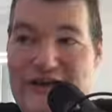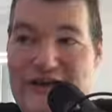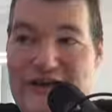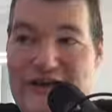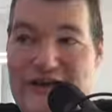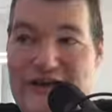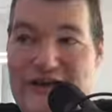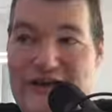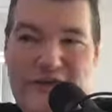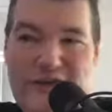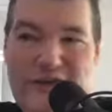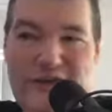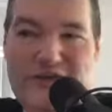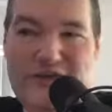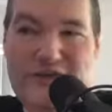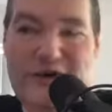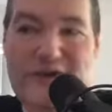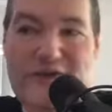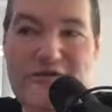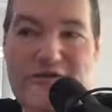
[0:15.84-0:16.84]
twenty
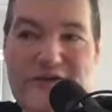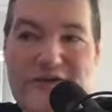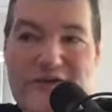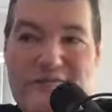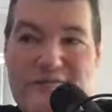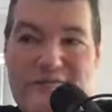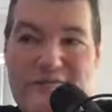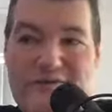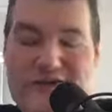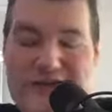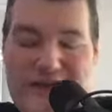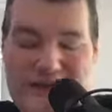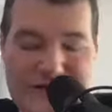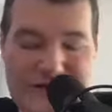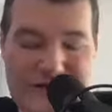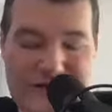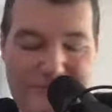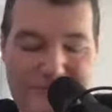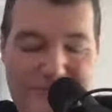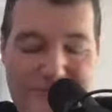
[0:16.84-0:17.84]
twelve and then sadly
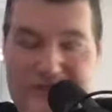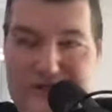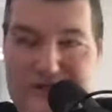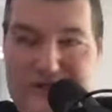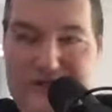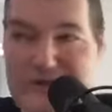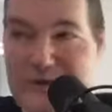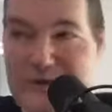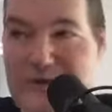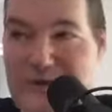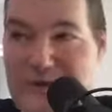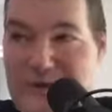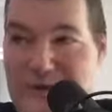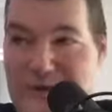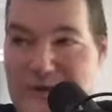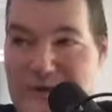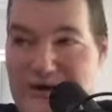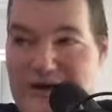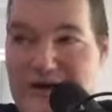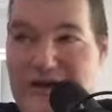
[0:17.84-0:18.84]
passed away,
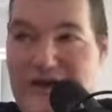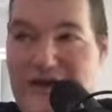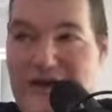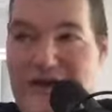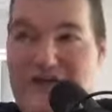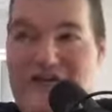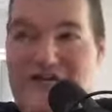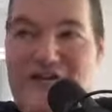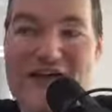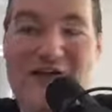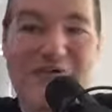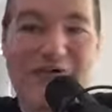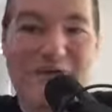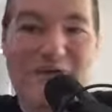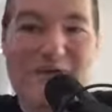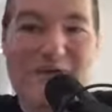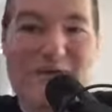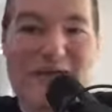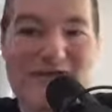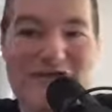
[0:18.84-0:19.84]
but I found him a
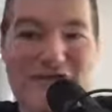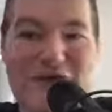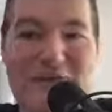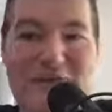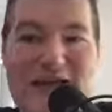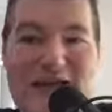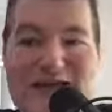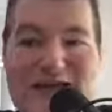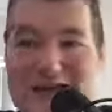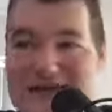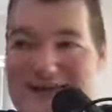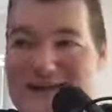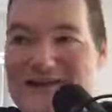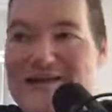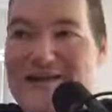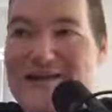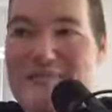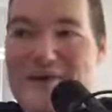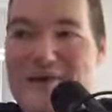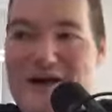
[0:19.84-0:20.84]
bit too late.
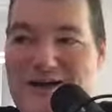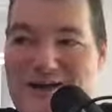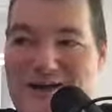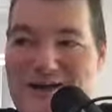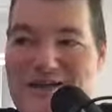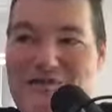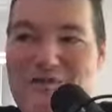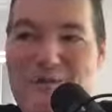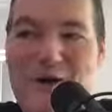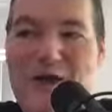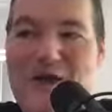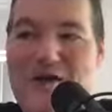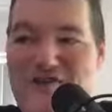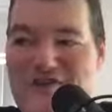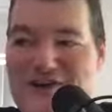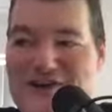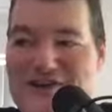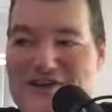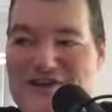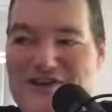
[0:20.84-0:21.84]
But he's worth a
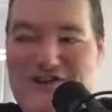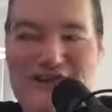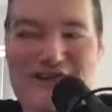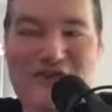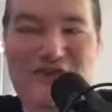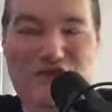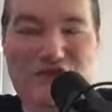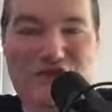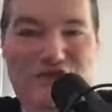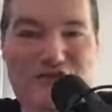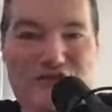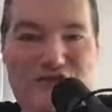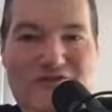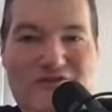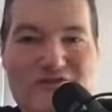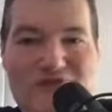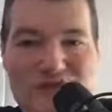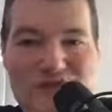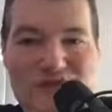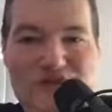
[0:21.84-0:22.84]
listen if you're on
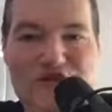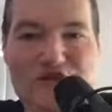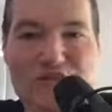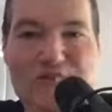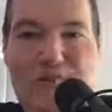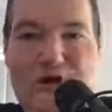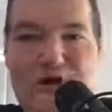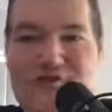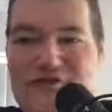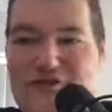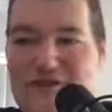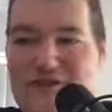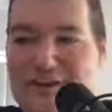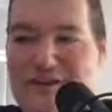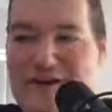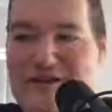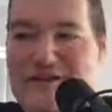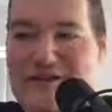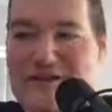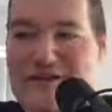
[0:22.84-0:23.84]
Spotify or
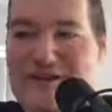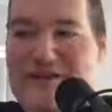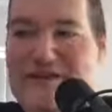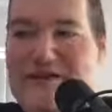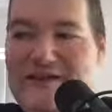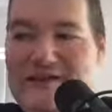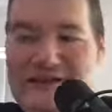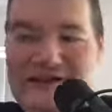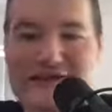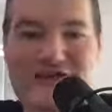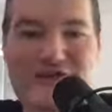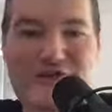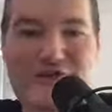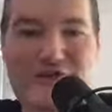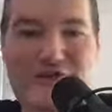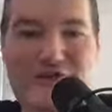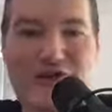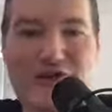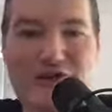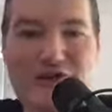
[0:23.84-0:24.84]
whatever. Listen to a
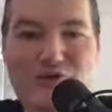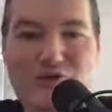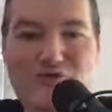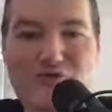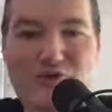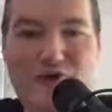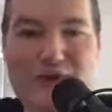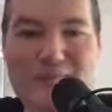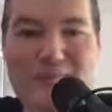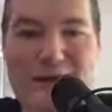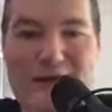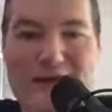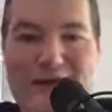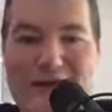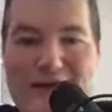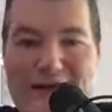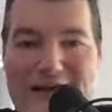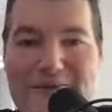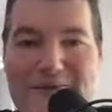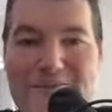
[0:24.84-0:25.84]
guy called Roy
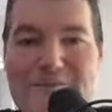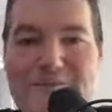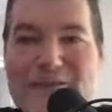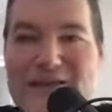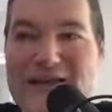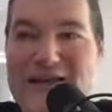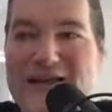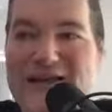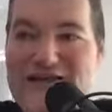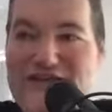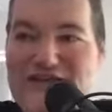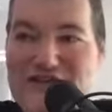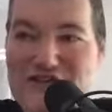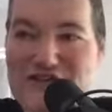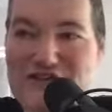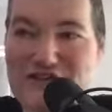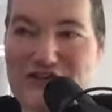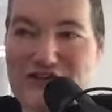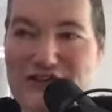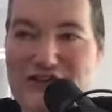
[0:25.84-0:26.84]
Bailey, and this is a
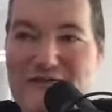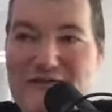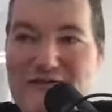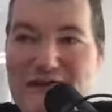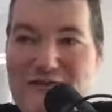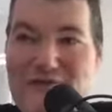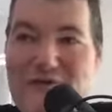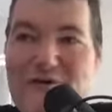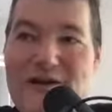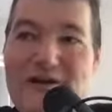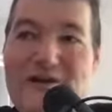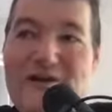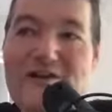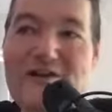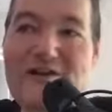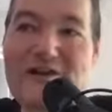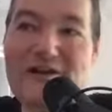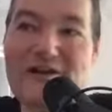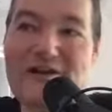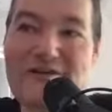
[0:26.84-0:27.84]
song that he wrote, and I
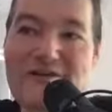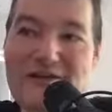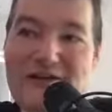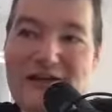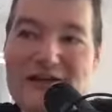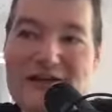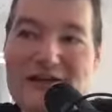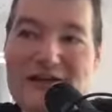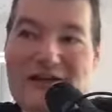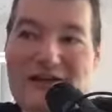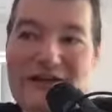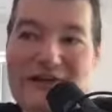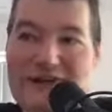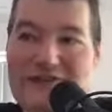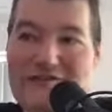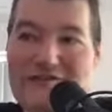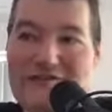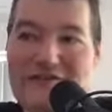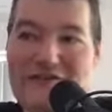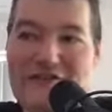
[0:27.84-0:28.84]
kind of kind of like it
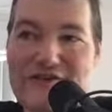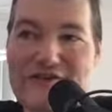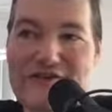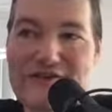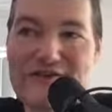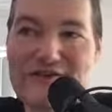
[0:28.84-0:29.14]
for